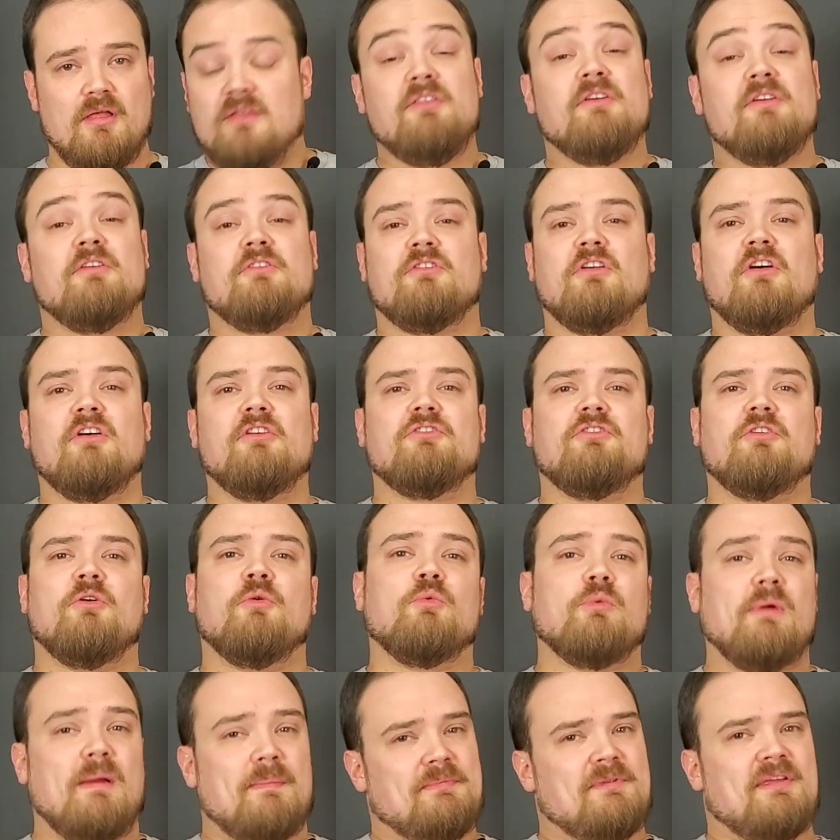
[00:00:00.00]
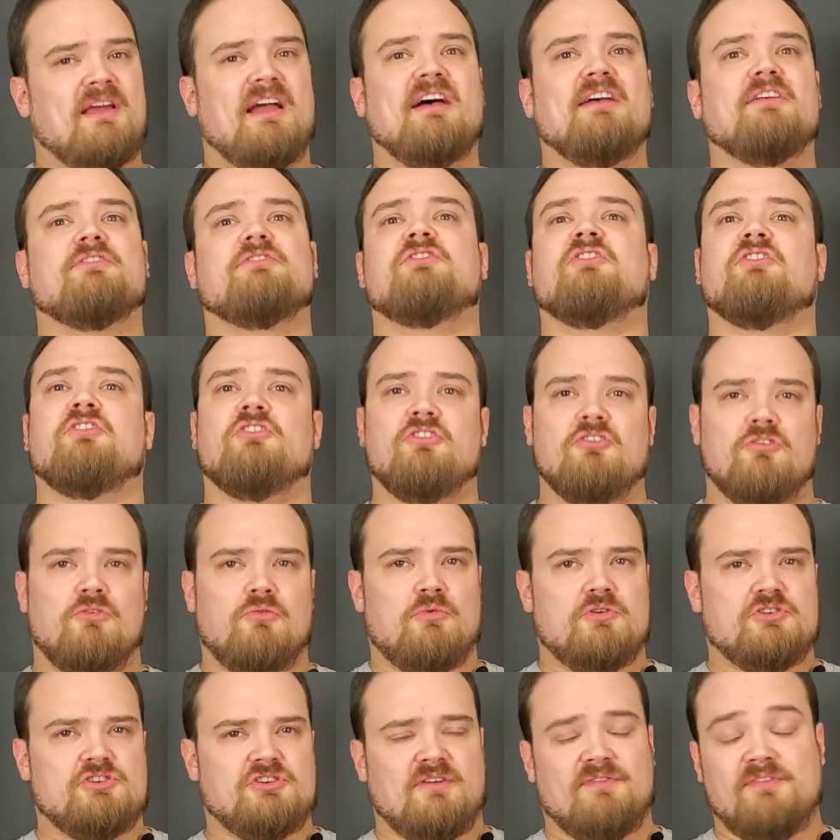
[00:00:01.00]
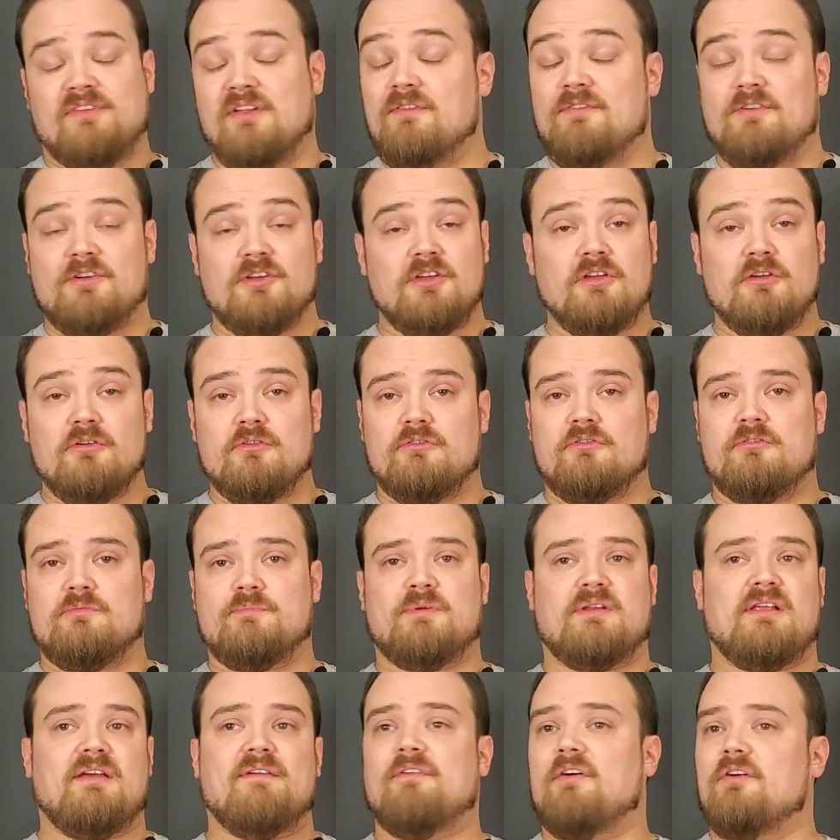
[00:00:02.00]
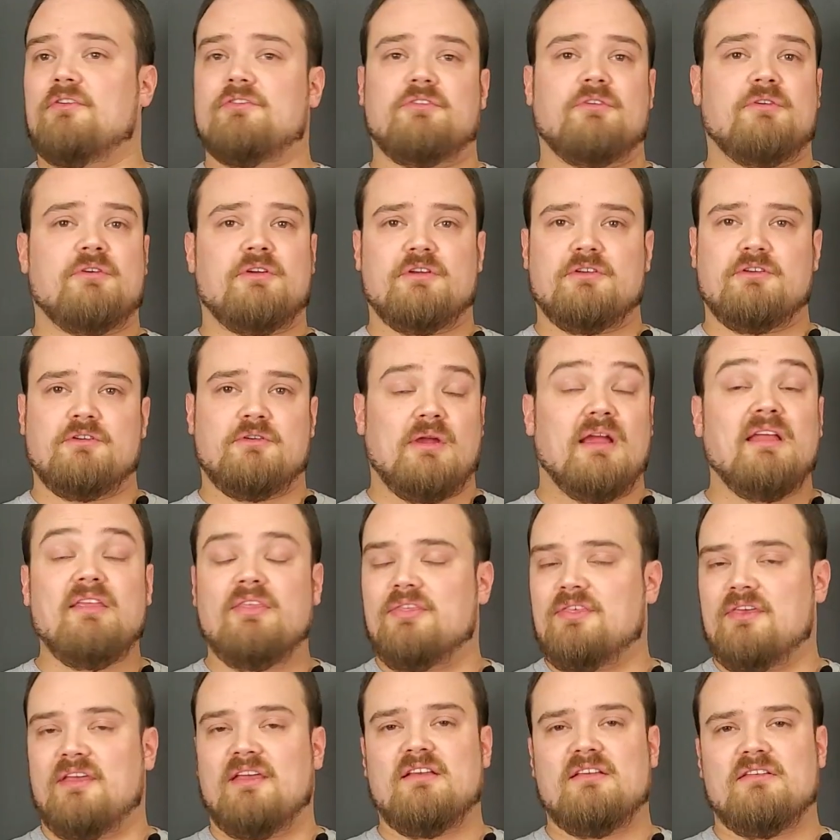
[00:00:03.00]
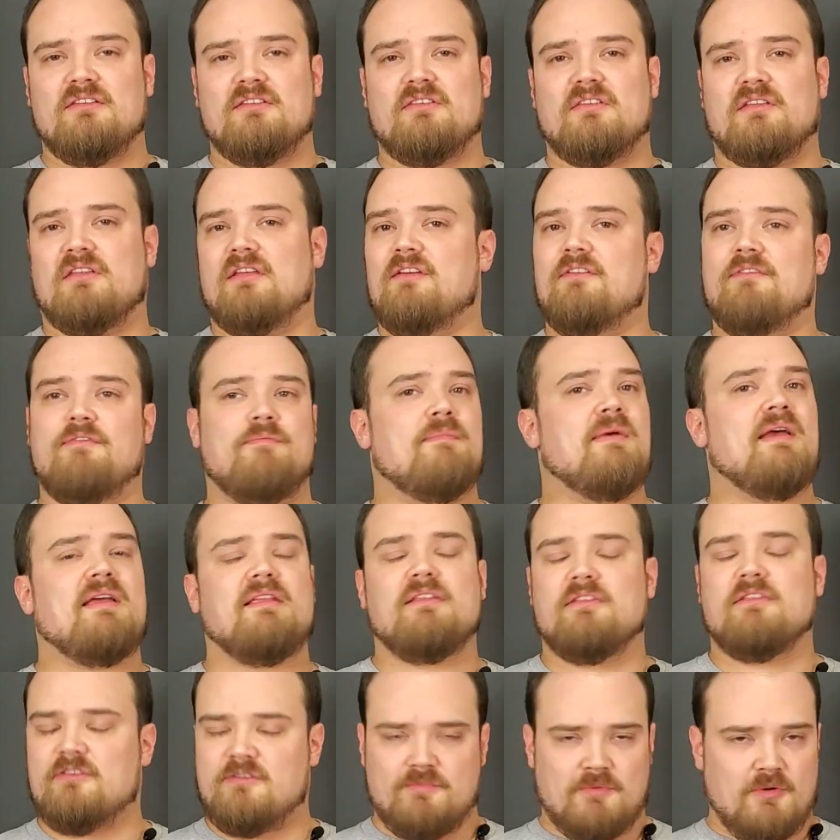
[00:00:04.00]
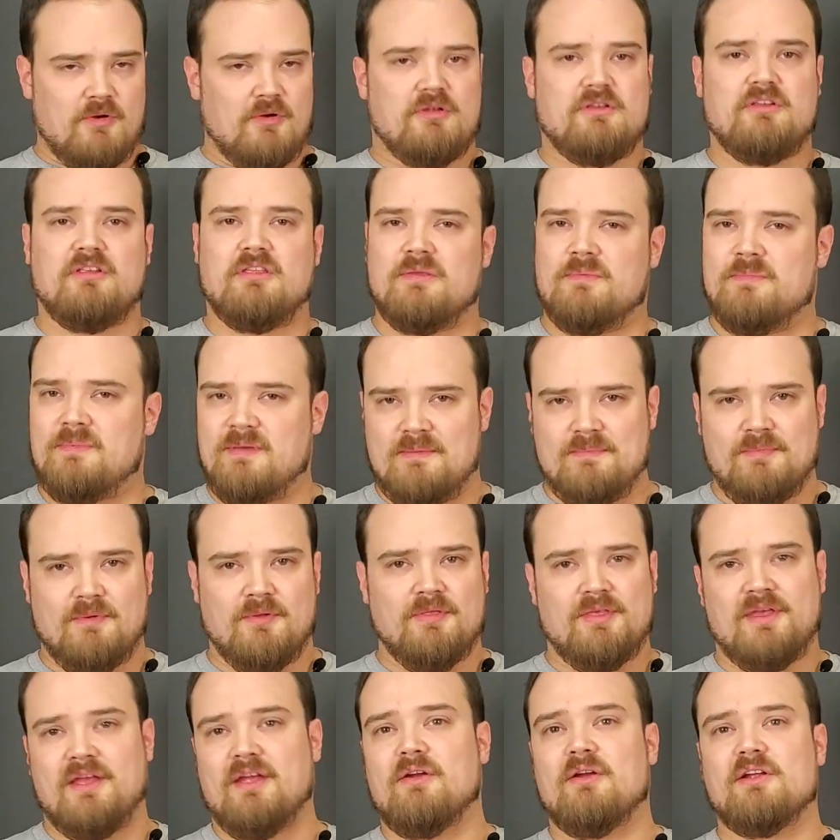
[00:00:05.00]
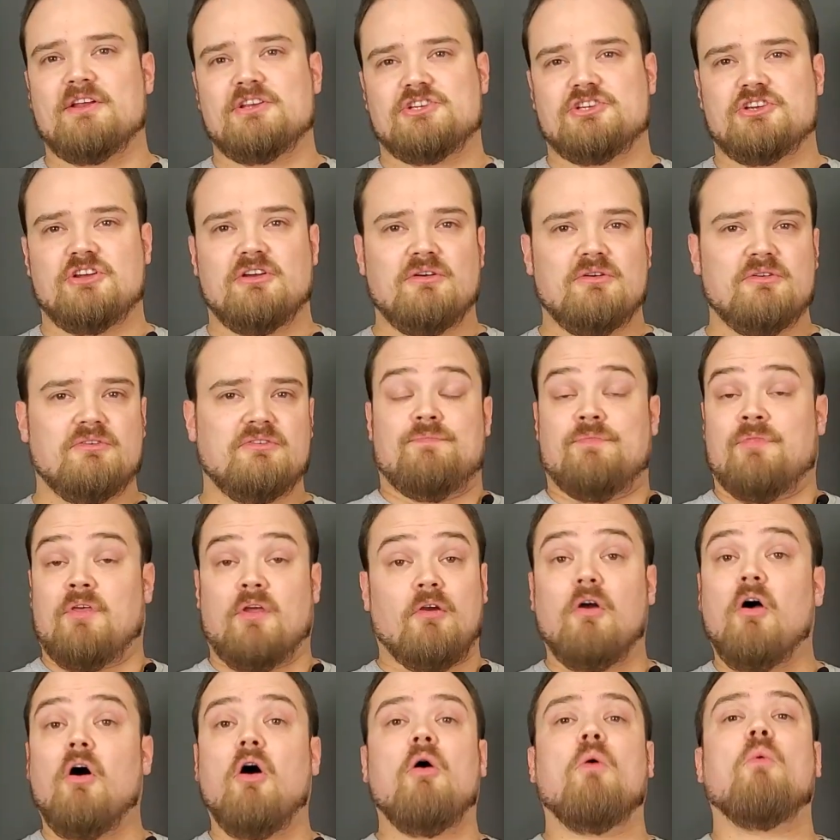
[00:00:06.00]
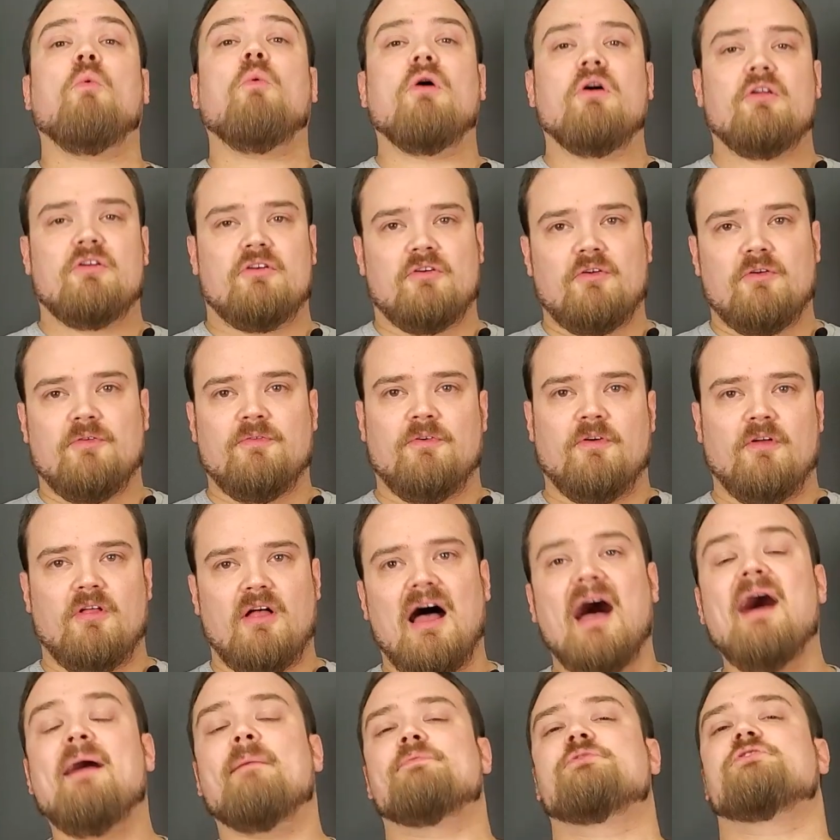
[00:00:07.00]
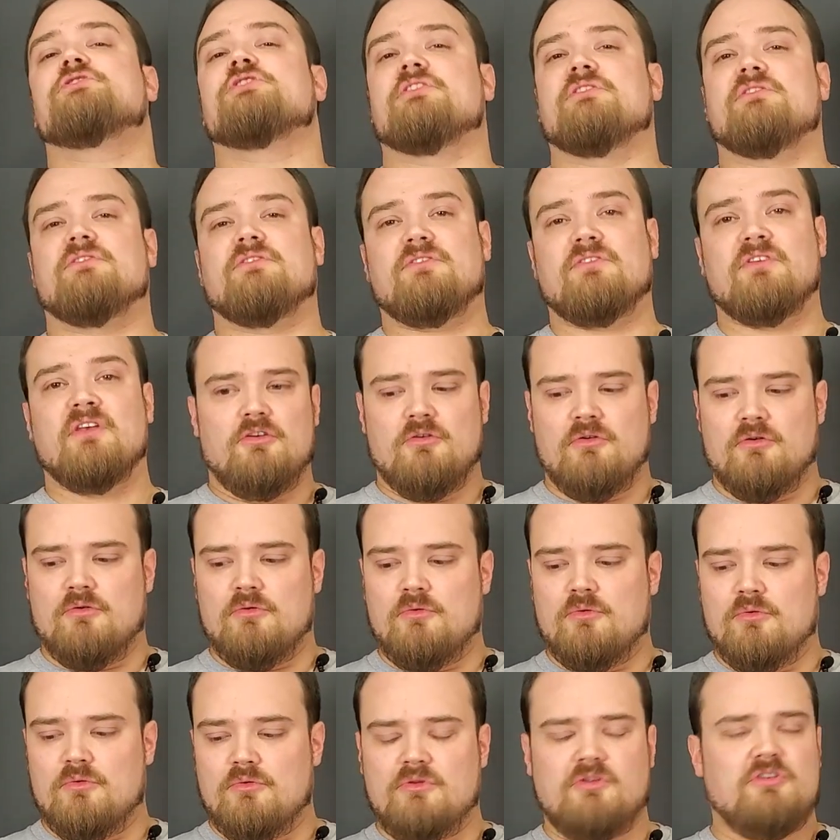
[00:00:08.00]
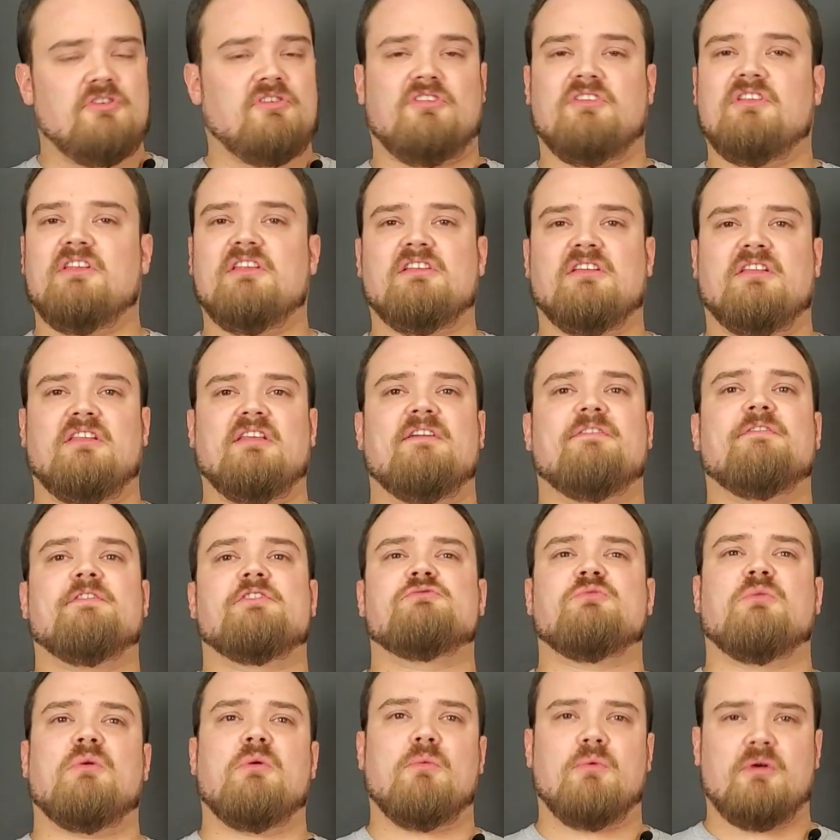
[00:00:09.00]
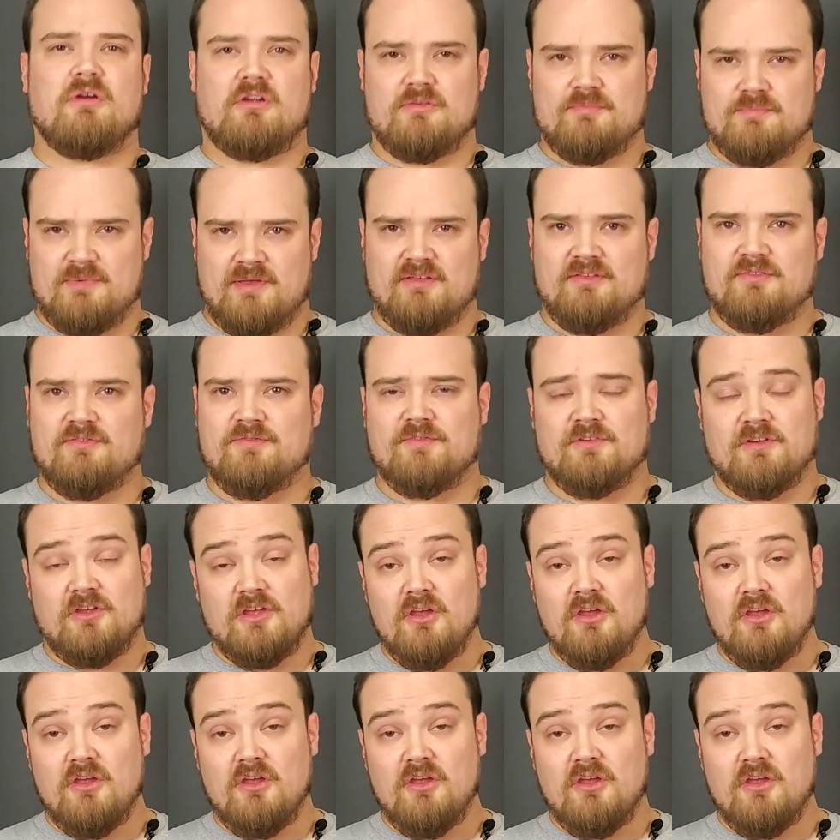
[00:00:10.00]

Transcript: And there's also Reptiles to You, which I've never used, but I've also heard great things and I've met and spoken to the people there at shows. They're all wonderful options. You just need to leverage what works best for